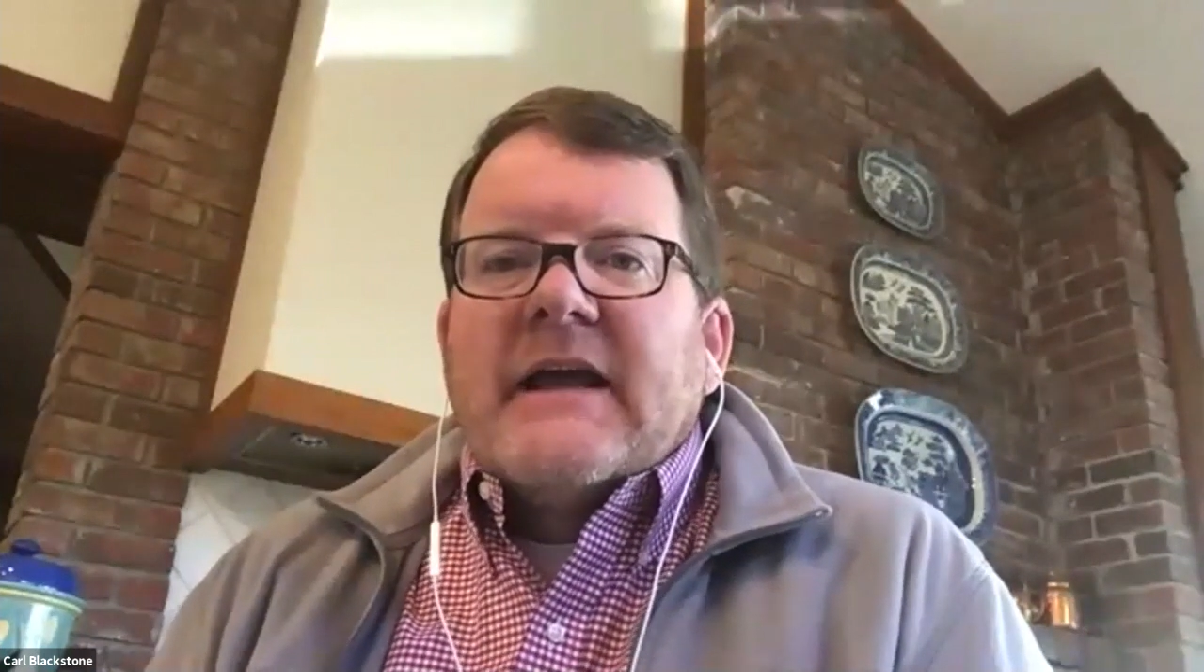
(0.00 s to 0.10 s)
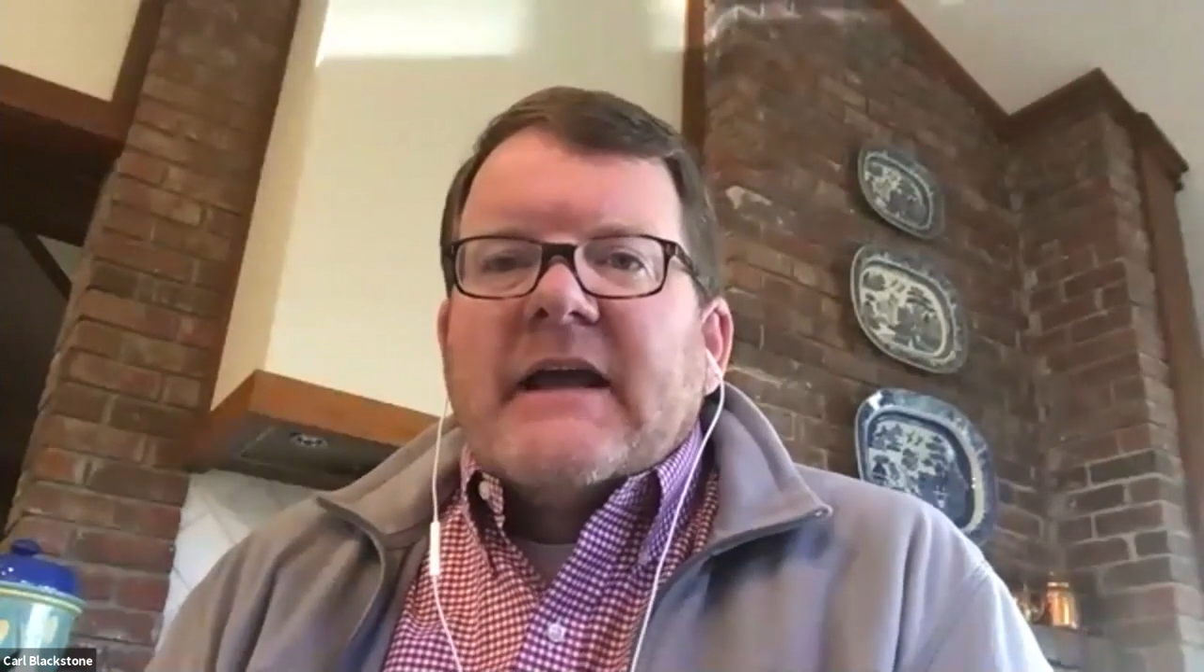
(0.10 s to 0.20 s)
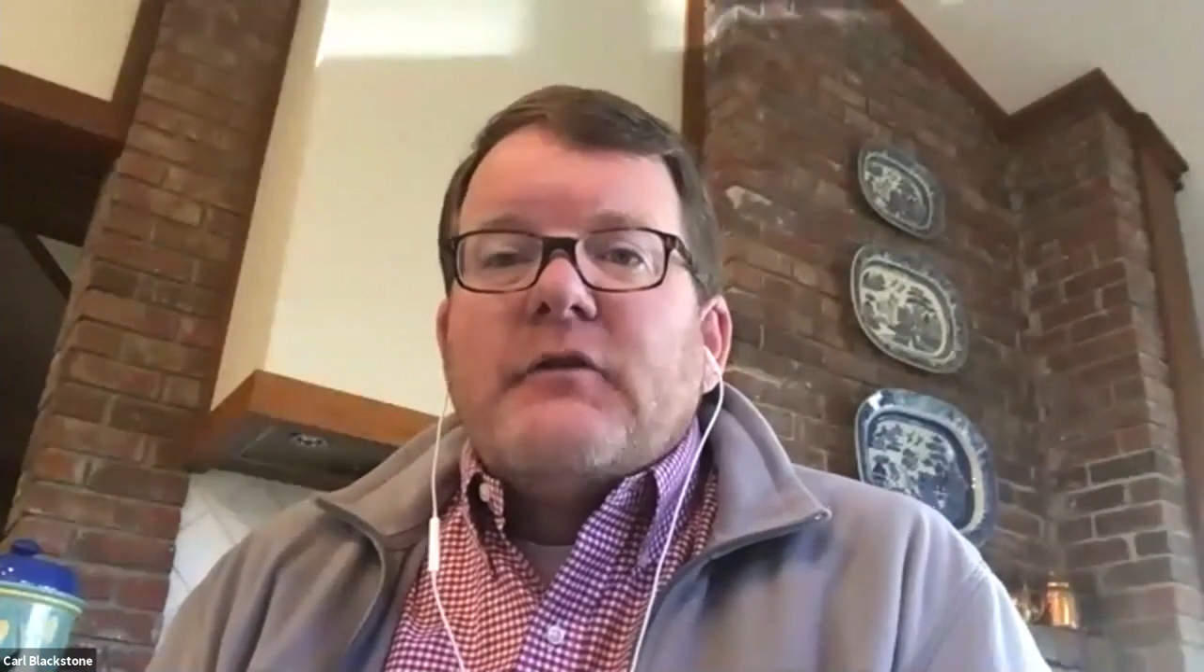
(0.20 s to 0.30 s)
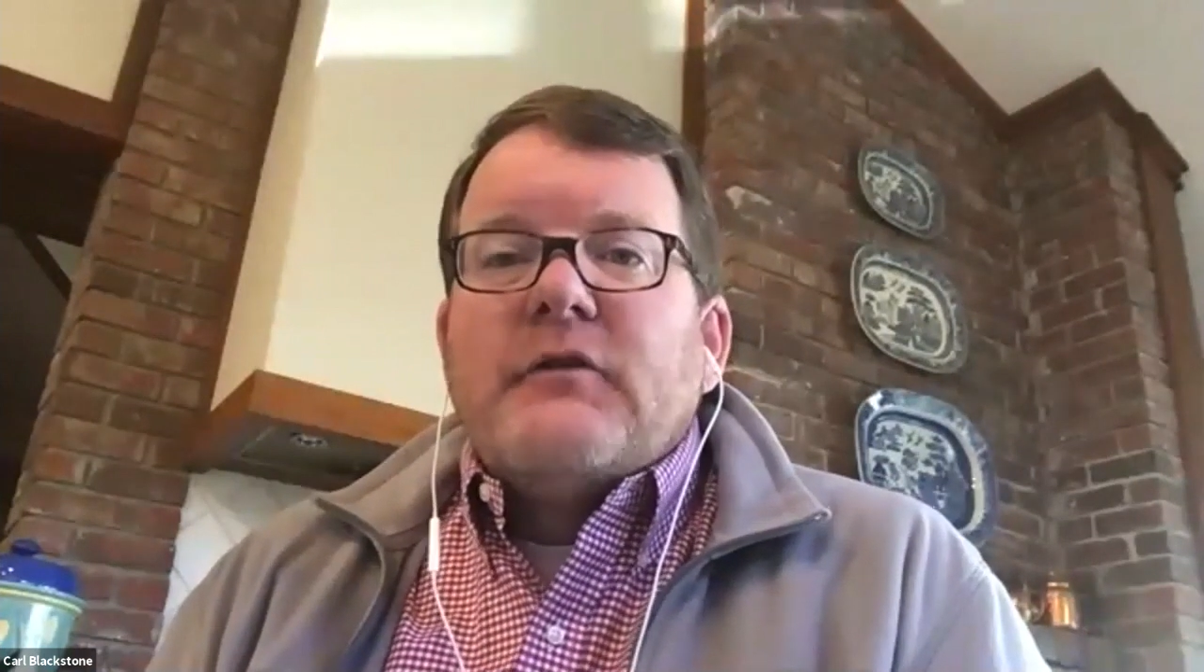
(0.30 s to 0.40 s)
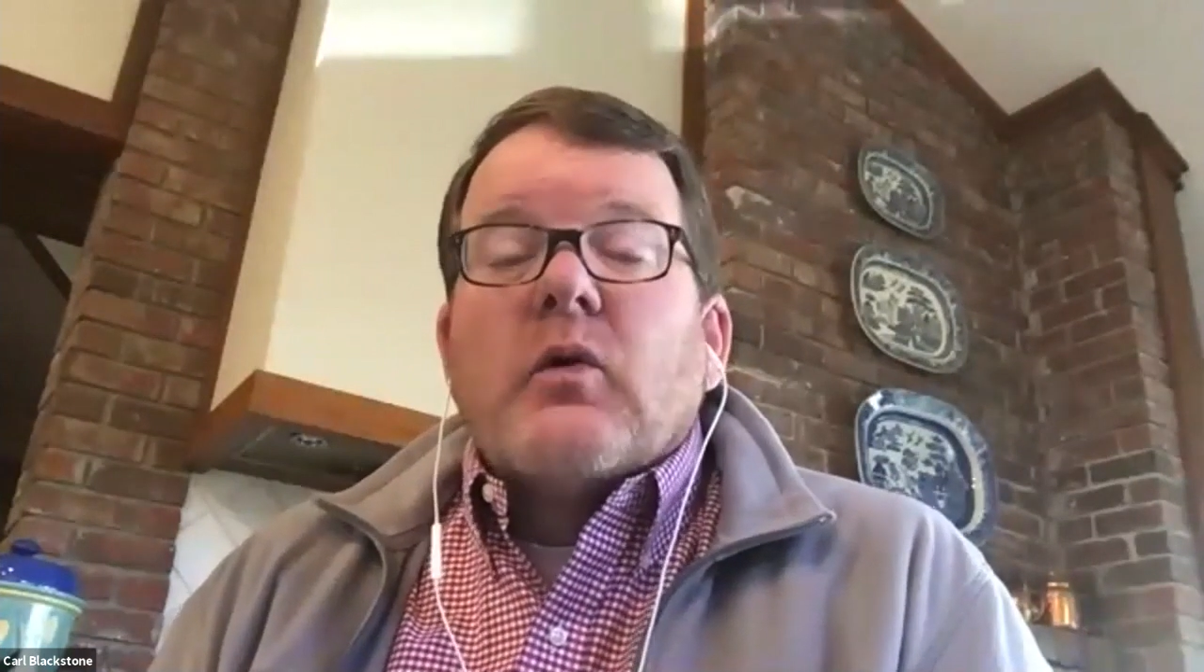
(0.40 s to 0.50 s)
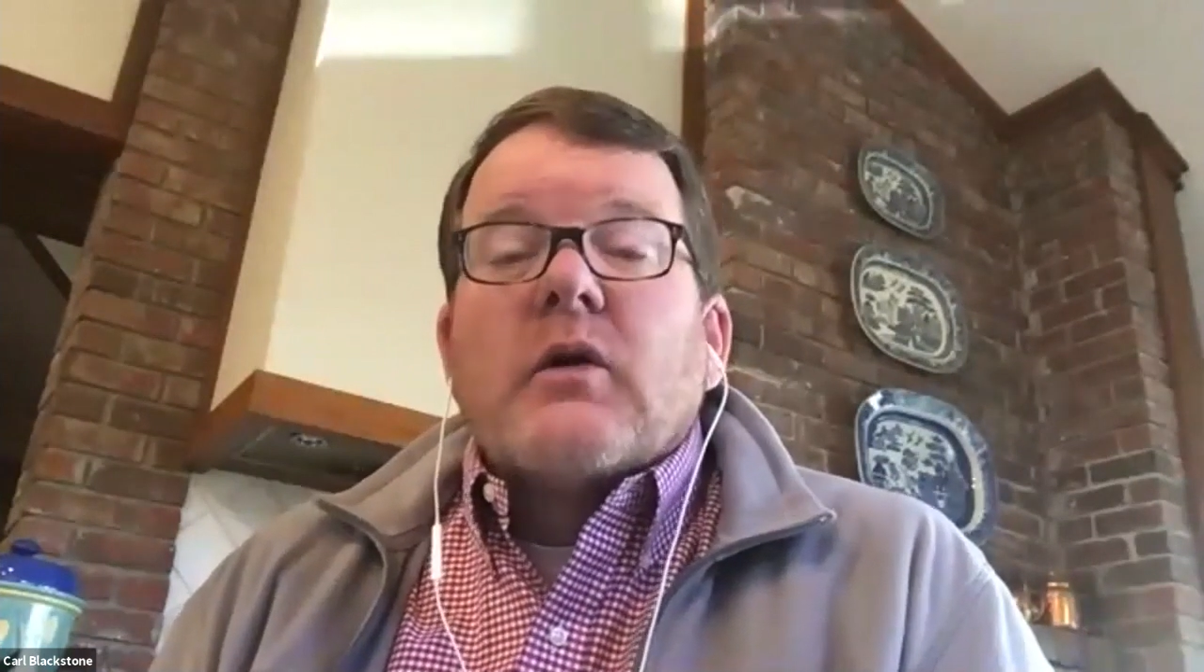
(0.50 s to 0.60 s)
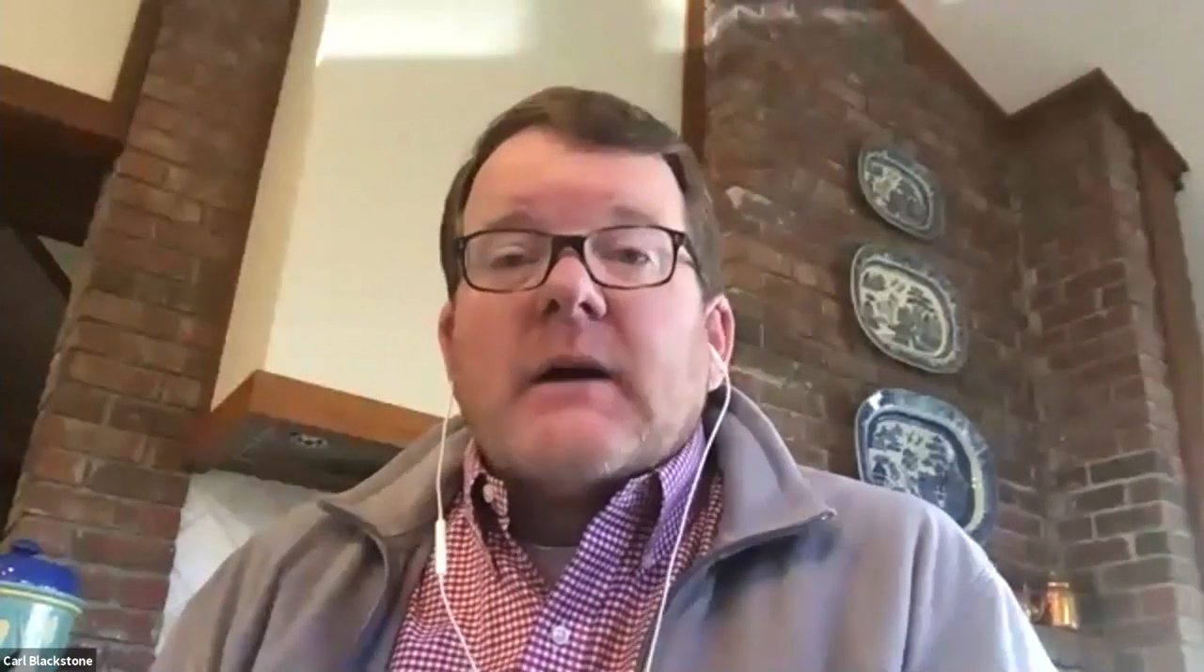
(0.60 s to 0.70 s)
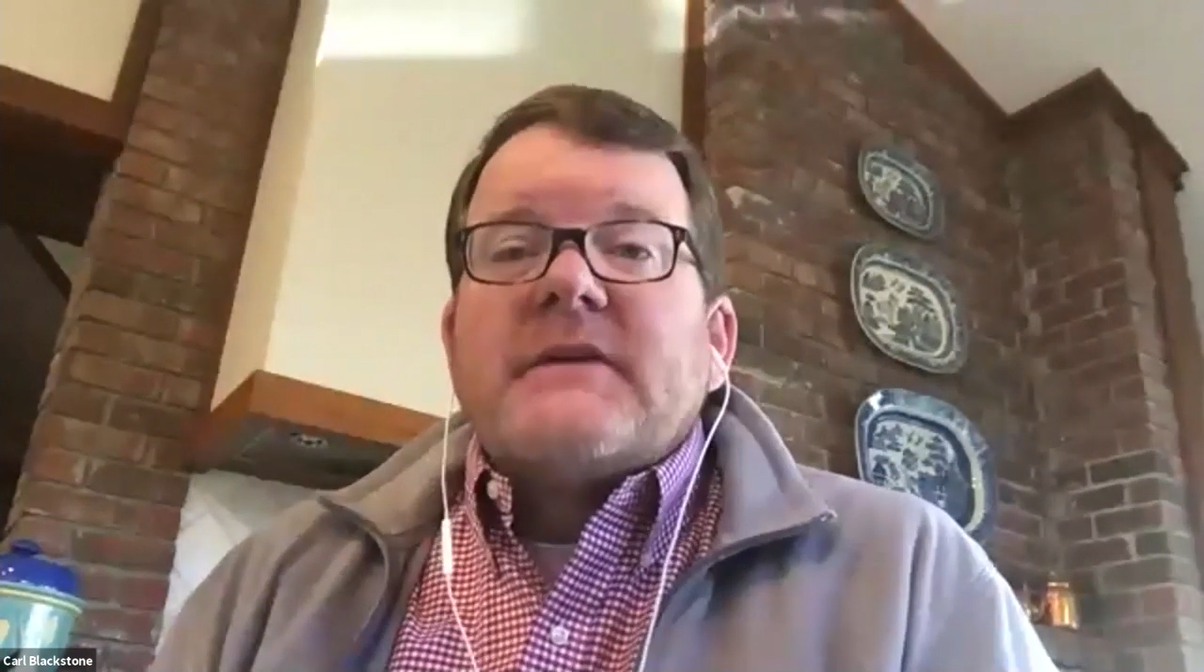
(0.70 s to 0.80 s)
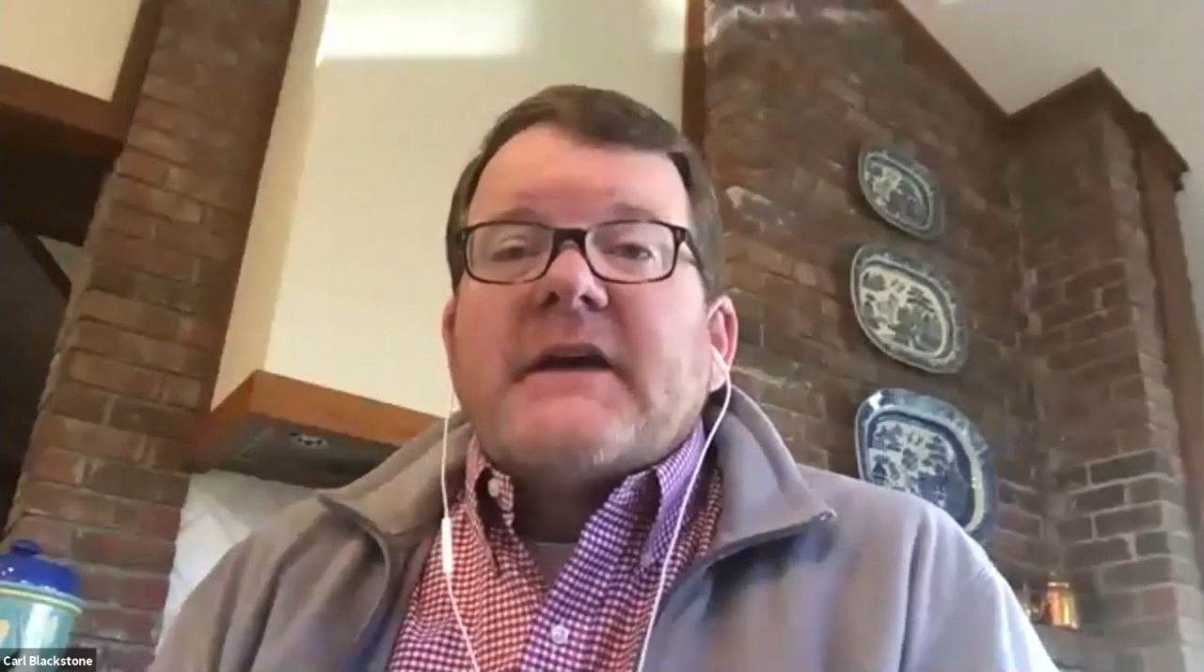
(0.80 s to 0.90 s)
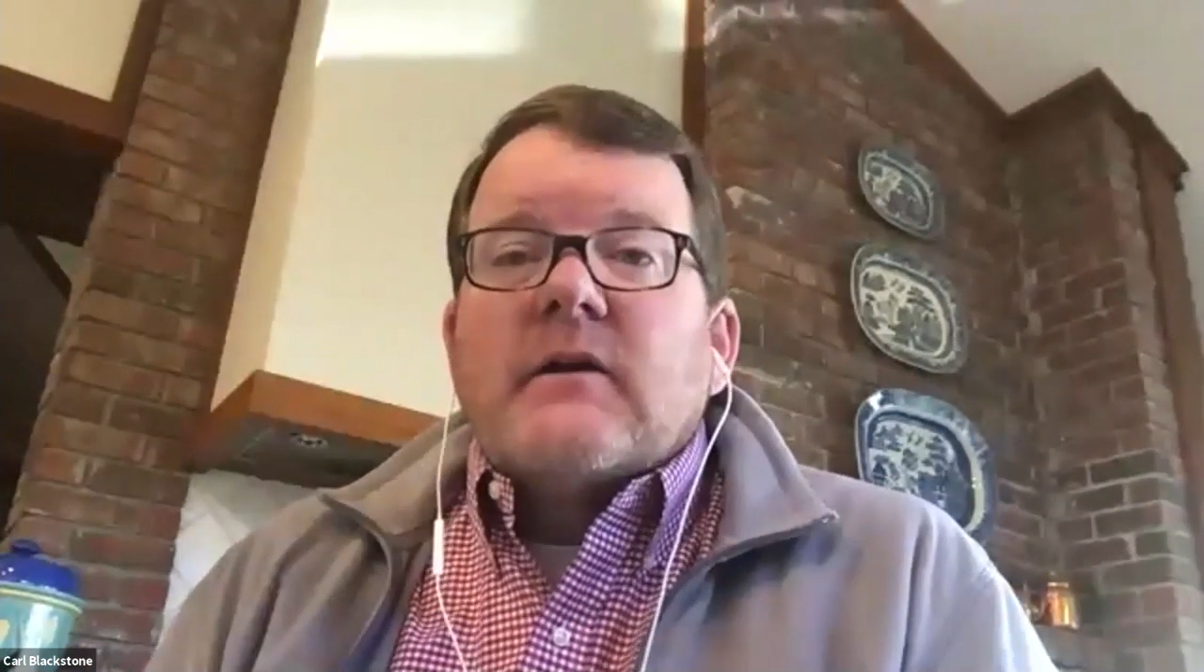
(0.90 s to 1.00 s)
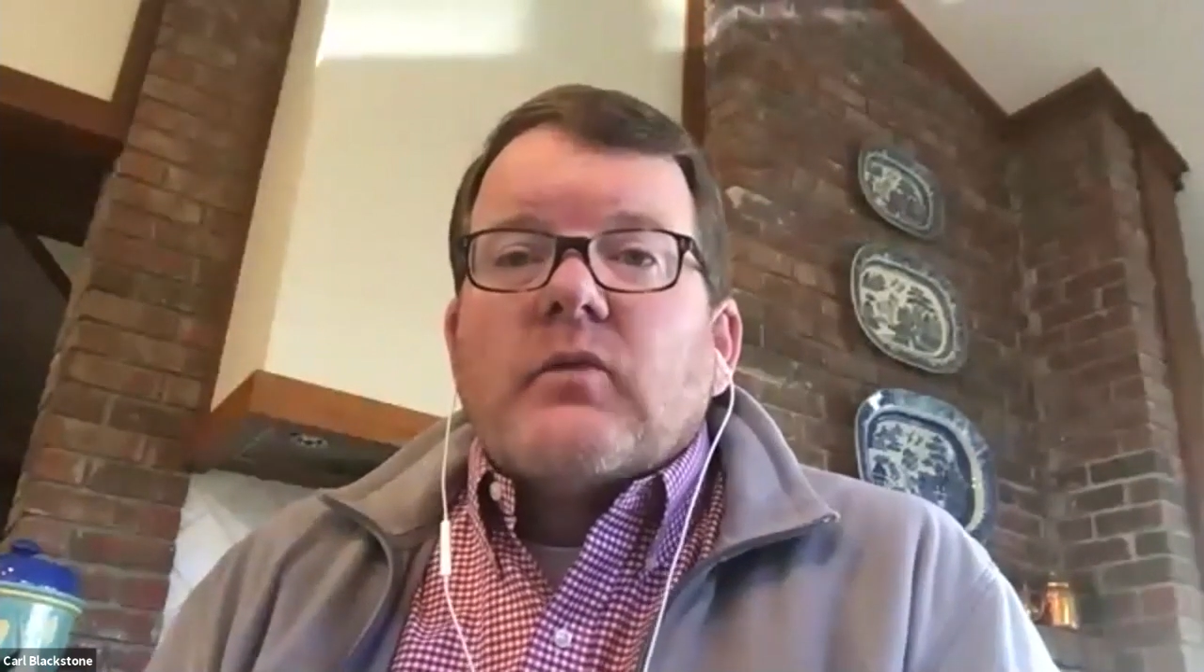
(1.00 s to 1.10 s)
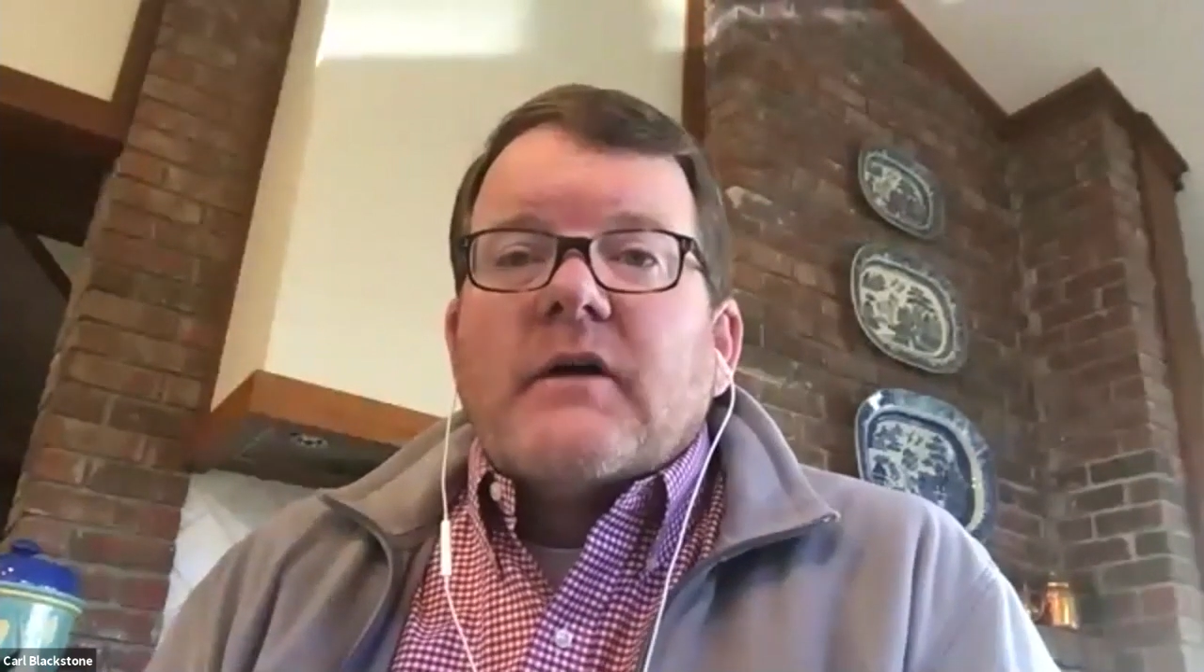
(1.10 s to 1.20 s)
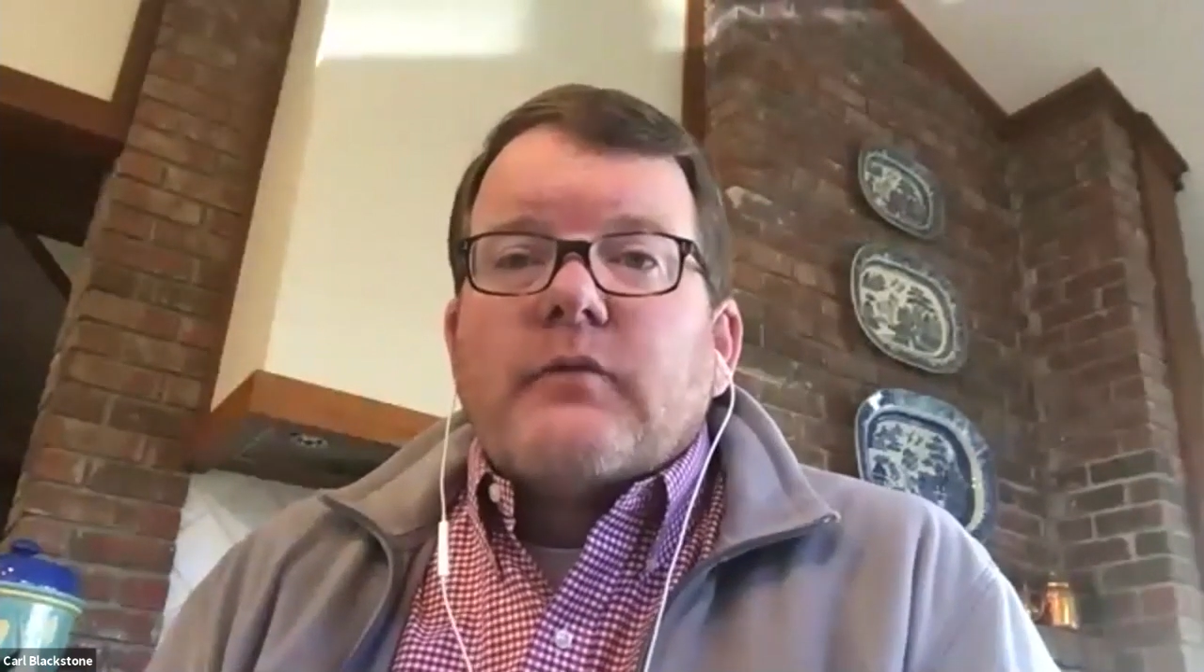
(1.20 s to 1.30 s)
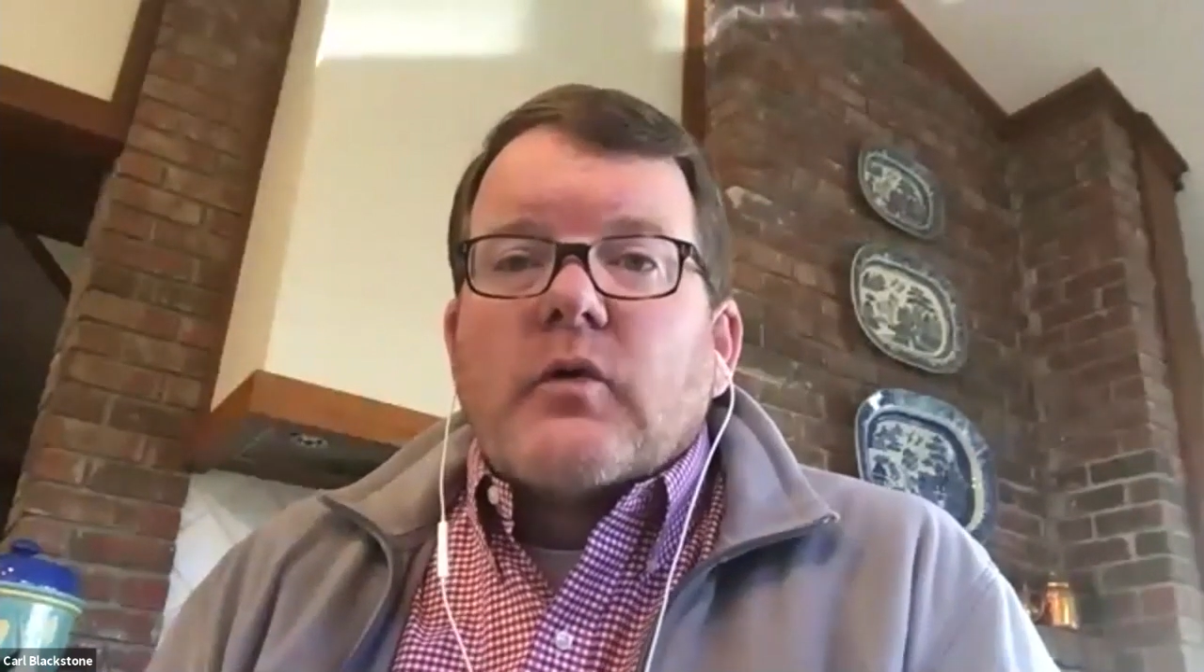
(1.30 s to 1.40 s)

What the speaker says: And if you want to update on what